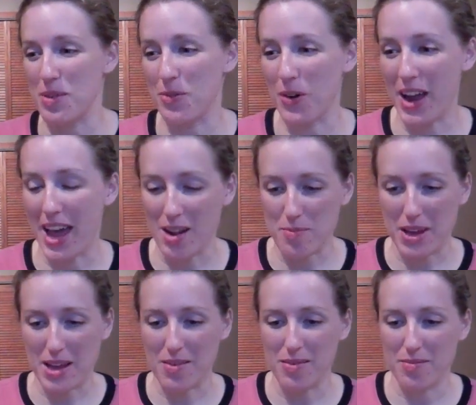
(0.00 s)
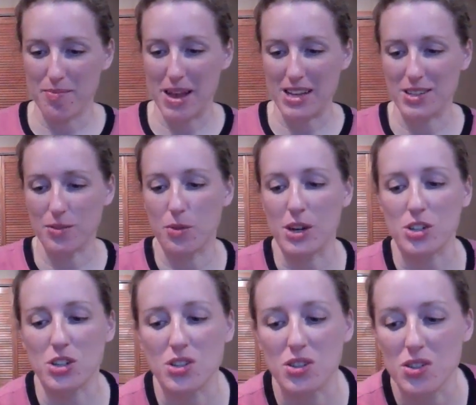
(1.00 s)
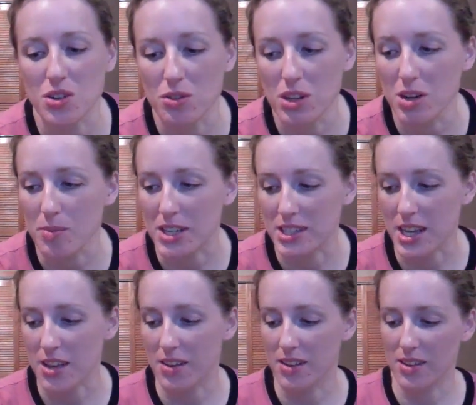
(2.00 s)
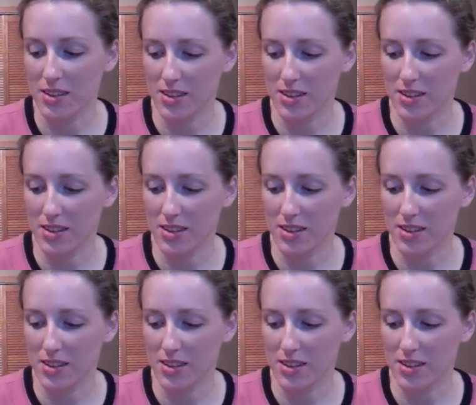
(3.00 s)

before I had my massive questions. No, little missy.